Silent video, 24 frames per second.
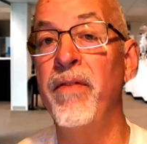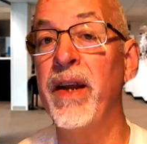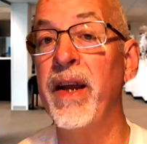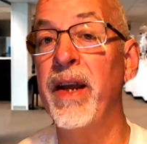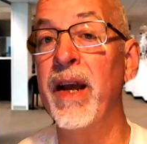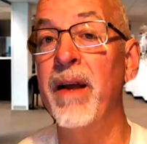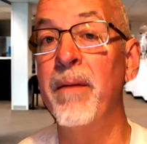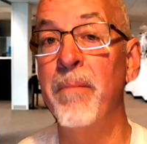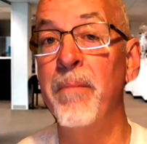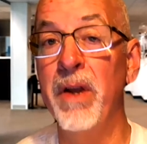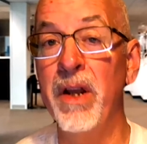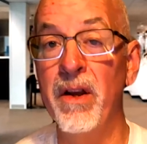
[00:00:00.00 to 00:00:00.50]

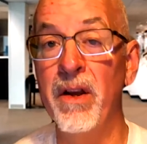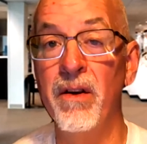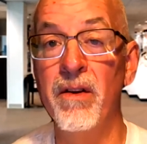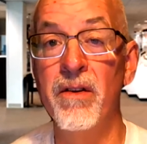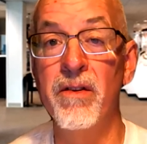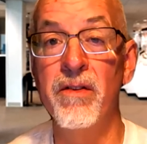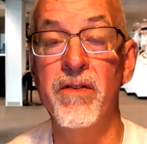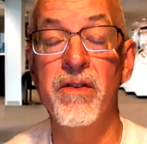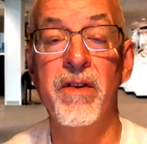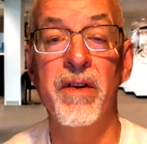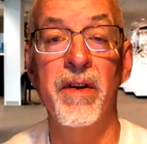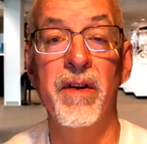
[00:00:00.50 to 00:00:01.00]
can be
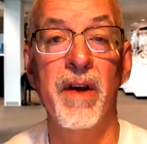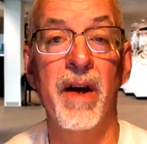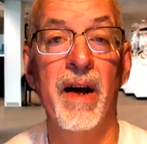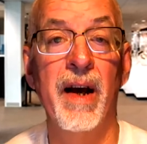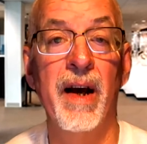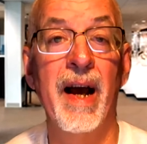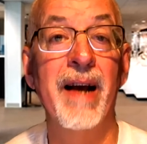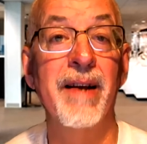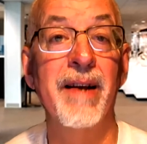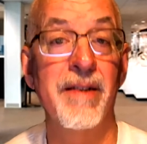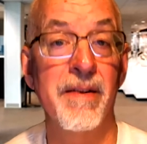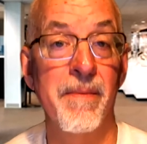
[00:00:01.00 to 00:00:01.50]
used
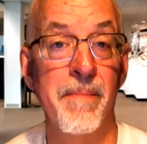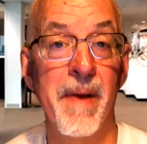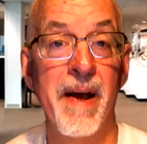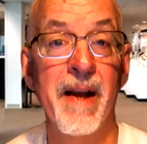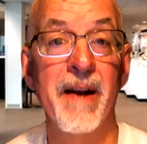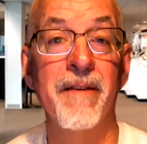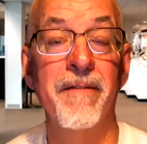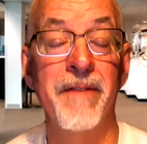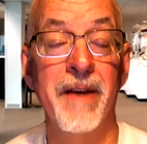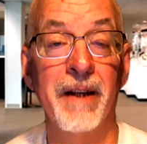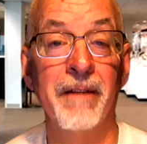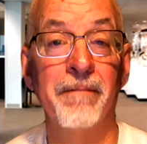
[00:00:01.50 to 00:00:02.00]
as a
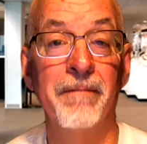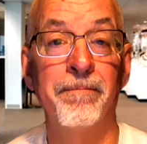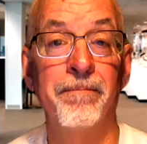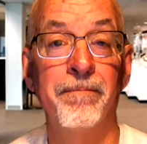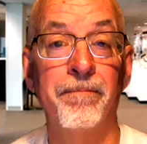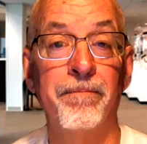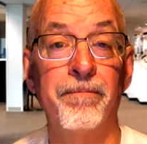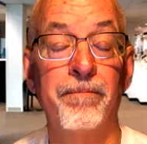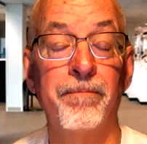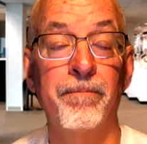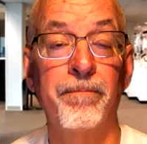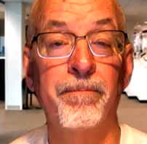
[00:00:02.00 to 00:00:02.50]
benefit.
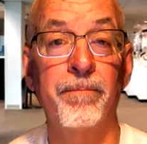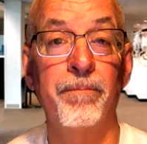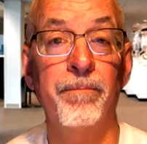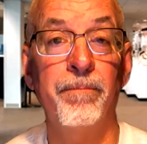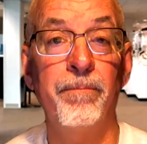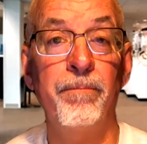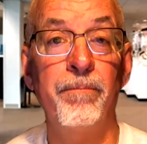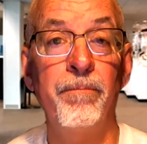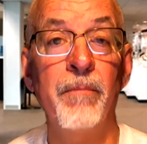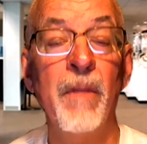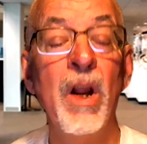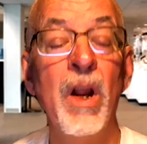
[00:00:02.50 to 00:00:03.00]

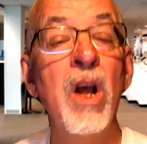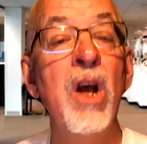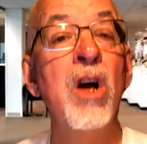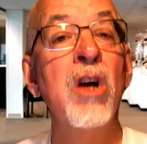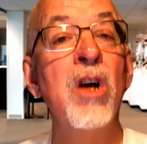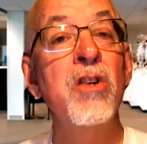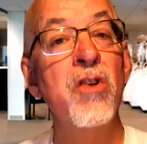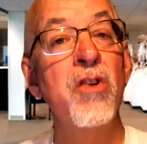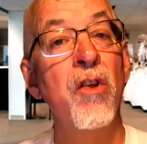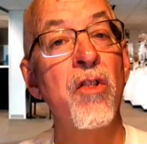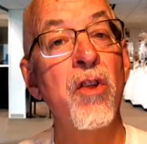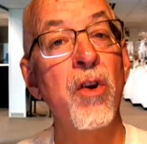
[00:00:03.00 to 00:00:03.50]

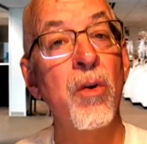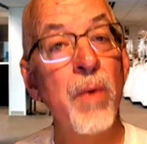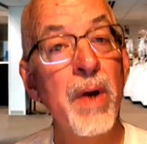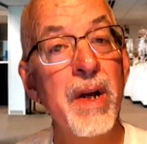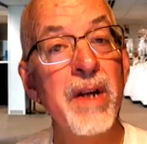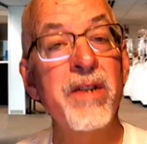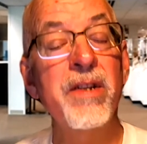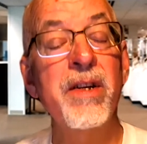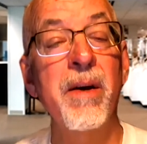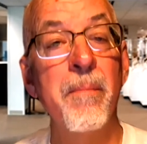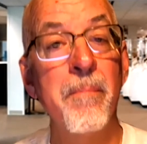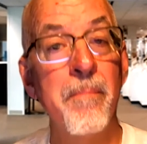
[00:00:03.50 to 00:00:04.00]
So the
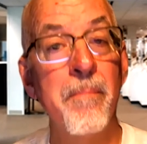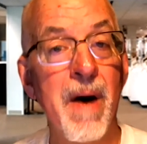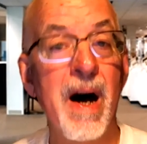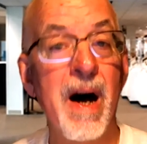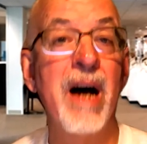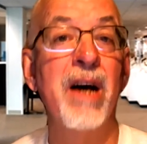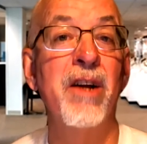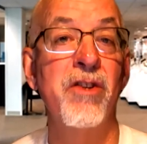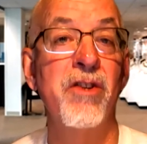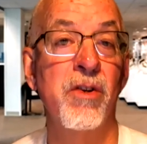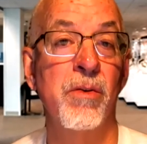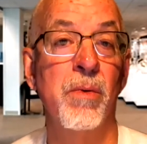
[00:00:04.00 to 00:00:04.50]
risk
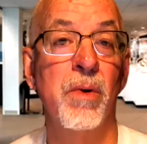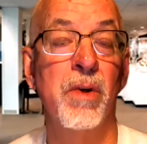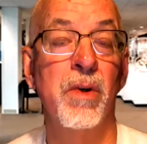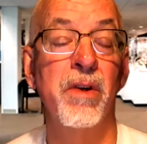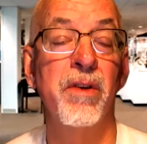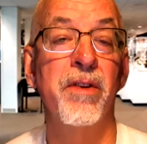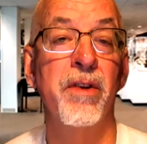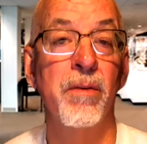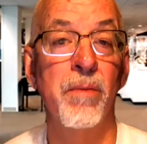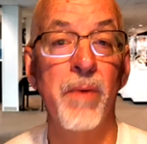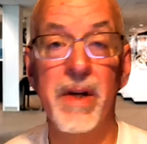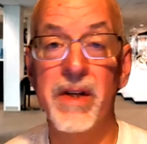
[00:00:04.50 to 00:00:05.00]

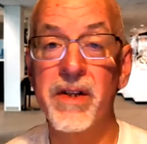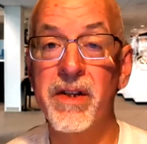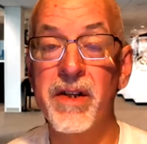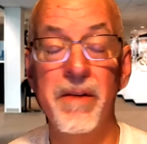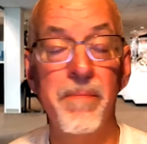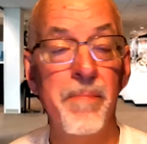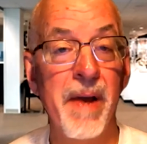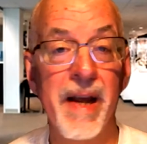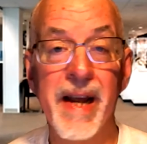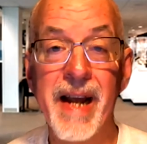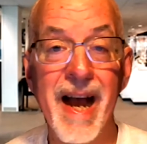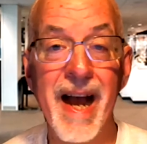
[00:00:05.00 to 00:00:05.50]
module, the
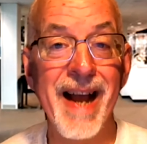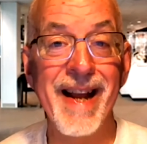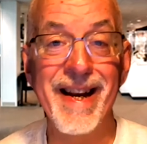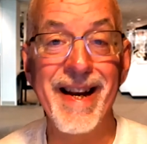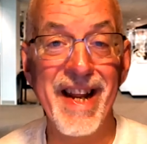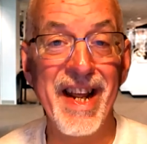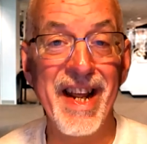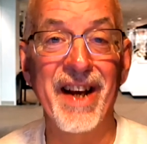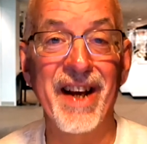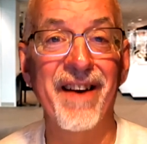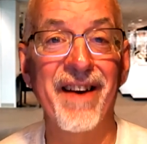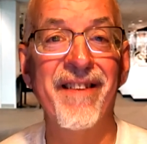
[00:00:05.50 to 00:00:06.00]
risk big
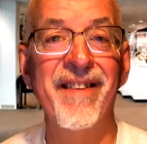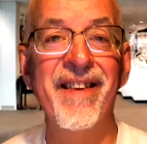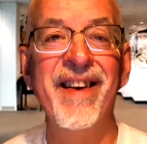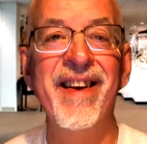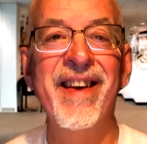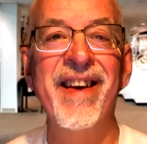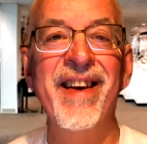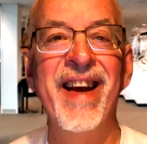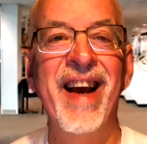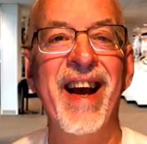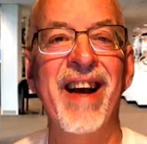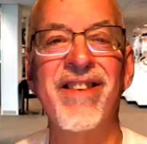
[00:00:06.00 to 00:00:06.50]
idea,
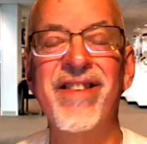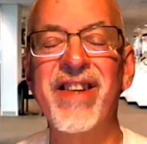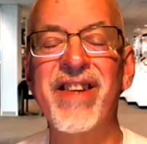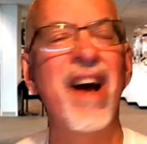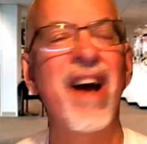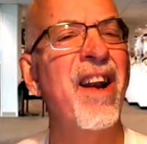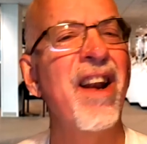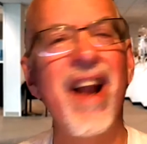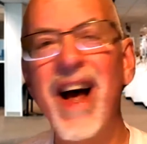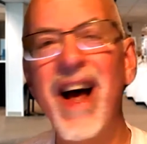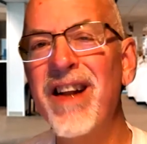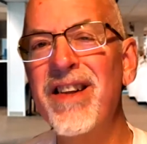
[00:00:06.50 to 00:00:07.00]
has
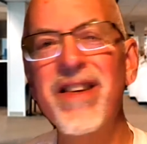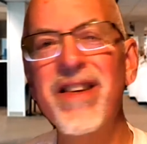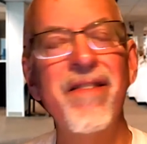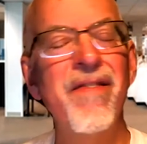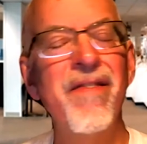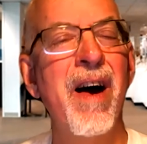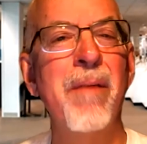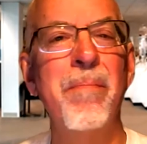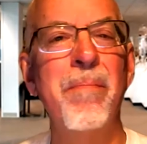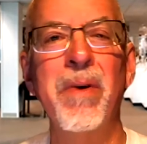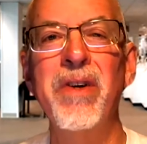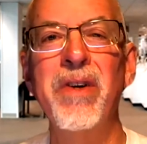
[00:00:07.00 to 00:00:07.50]
got lots of
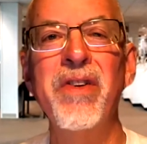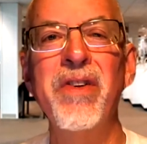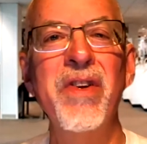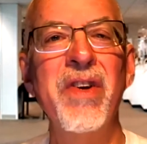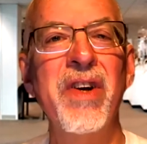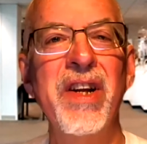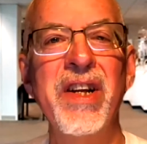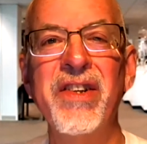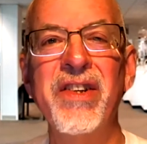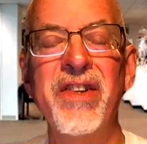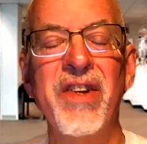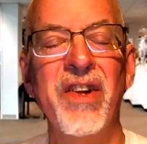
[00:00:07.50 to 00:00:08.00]

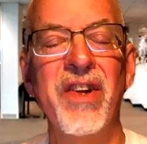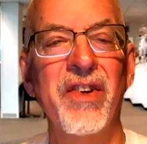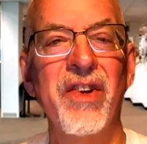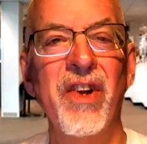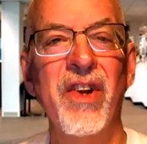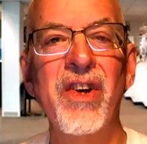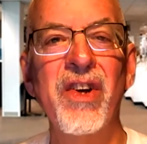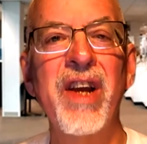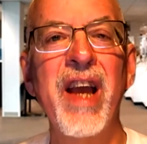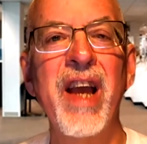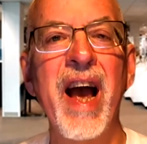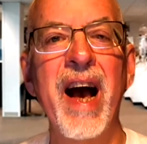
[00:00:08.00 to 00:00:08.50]
opportunities to
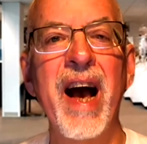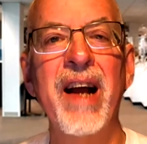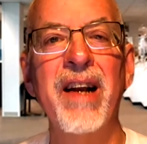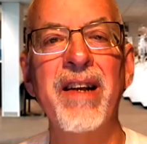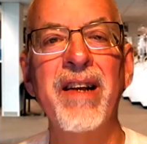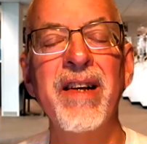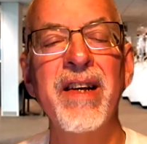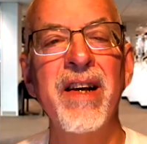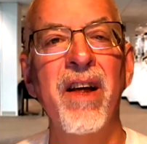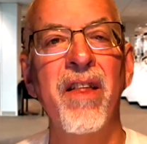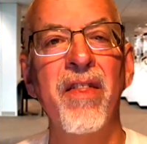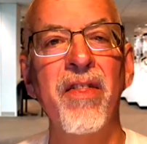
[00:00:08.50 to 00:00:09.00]
look at
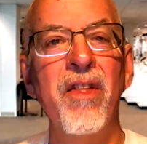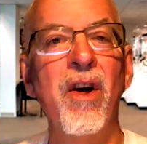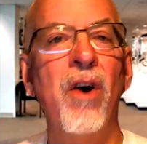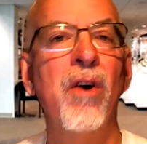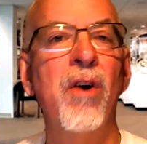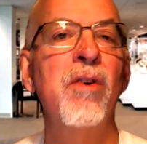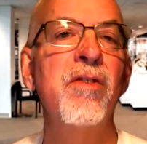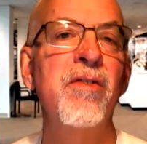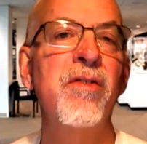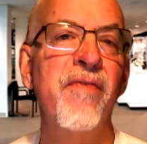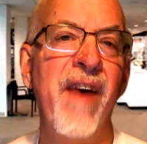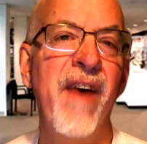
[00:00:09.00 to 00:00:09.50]

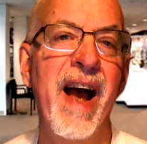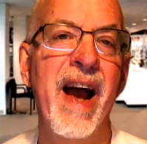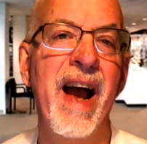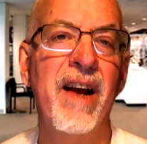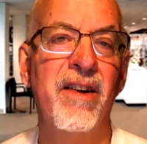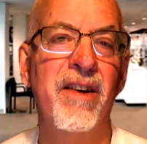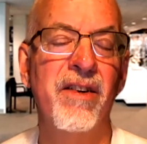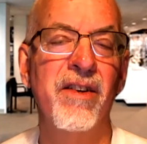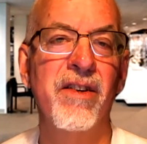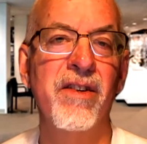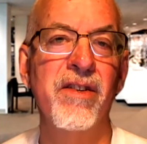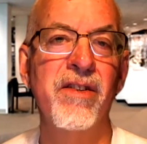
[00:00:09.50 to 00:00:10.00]
those
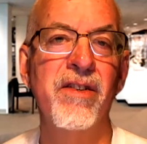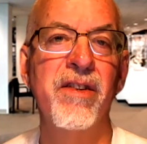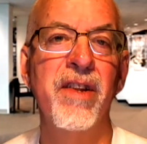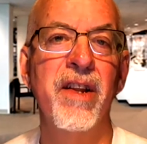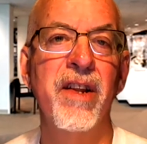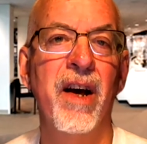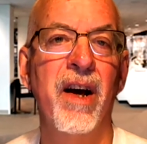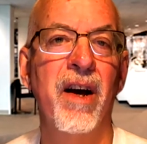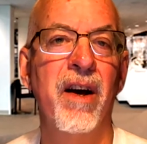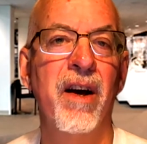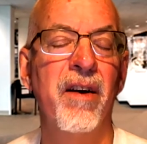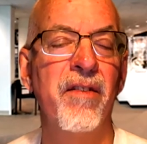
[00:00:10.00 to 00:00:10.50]
factors,
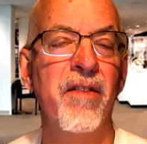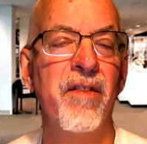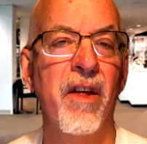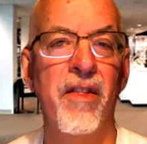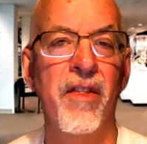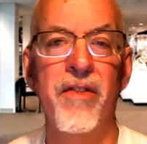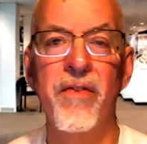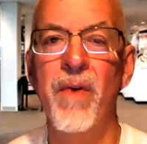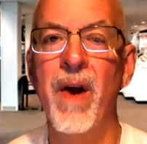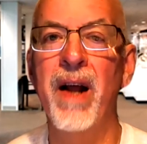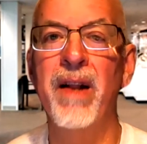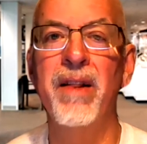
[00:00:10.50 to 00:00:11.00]
the
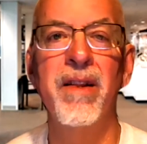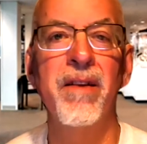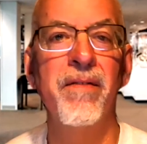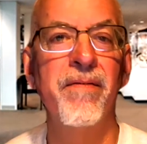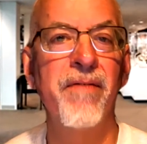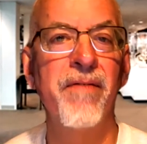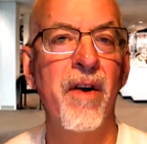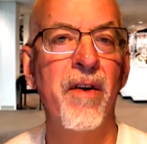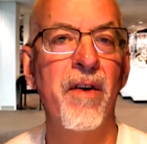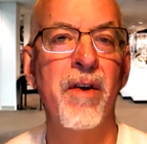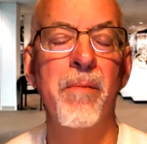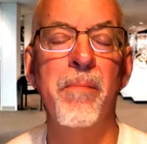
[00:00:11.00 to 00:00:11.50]
threat, the
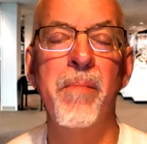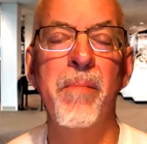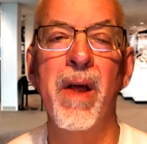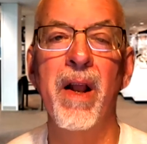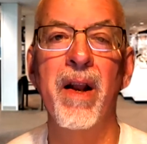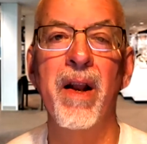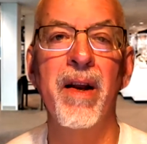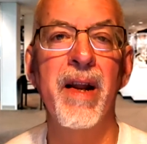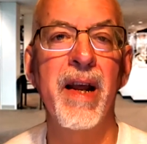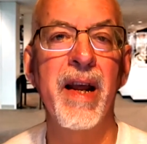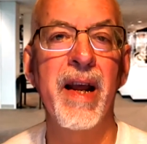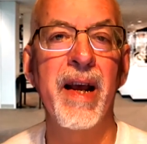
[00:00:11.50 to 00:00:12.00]

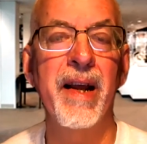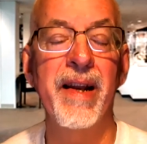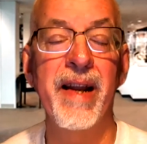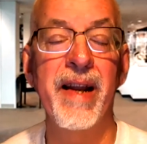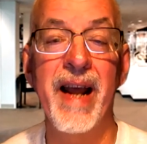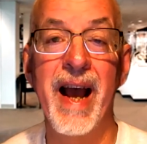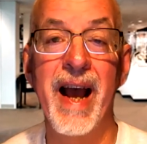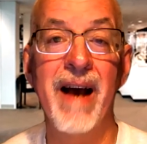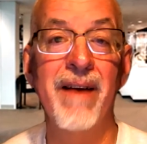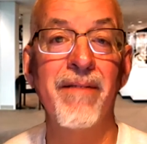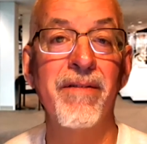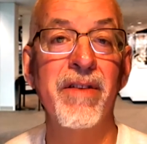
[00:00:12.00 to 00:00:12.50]
vulnerability, and
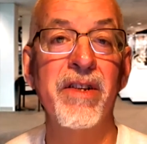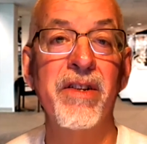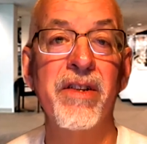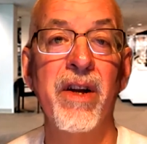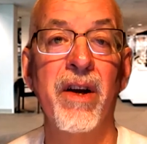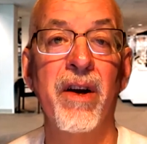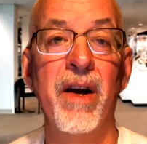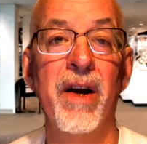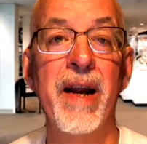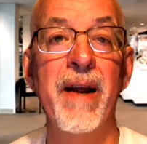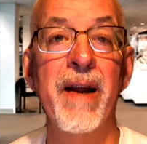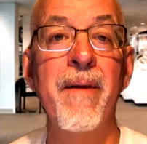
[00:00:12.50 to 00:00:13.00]
the
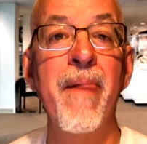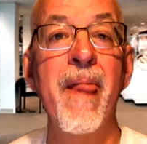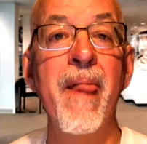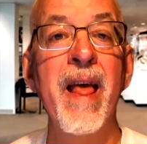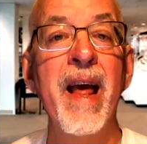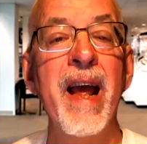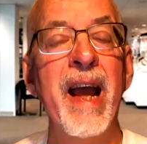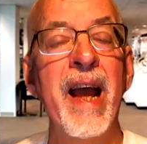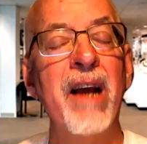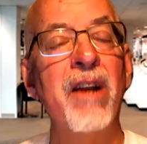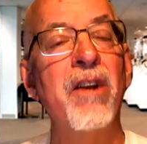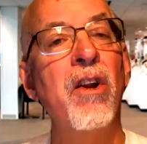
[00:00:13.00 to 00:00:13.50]
adversary,
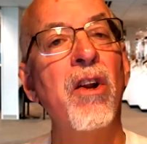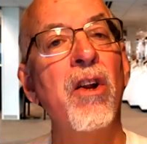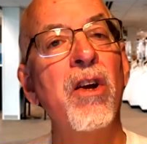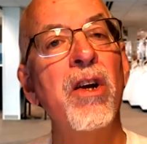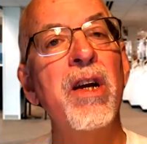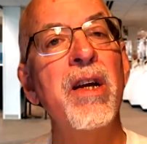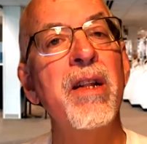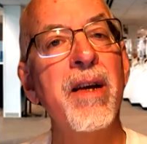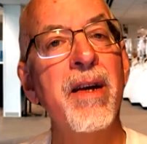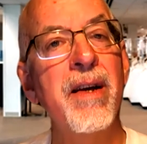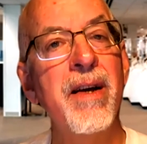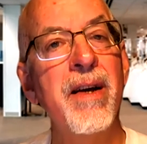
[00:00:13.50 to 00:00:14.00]
and to look
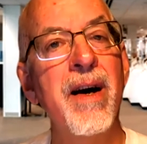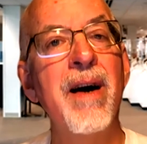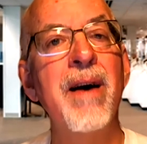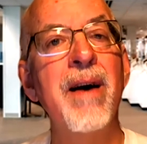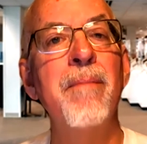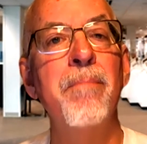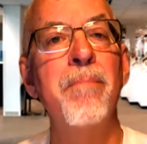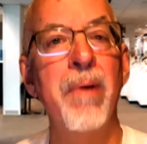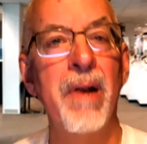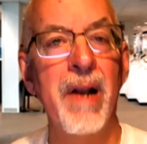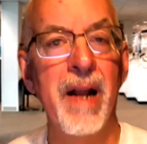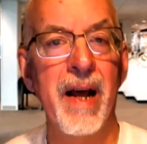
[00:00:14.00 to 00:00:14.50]
at the
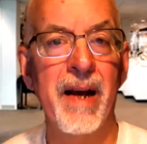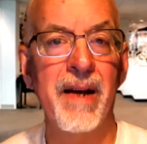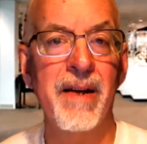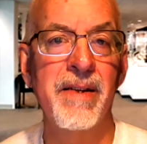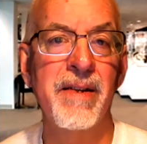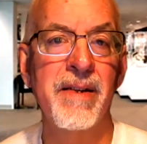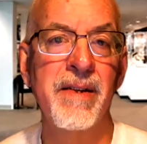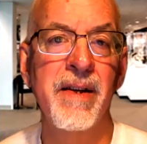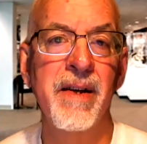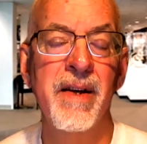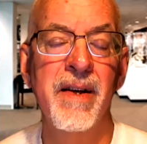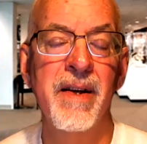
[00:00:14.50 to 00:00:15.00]
complex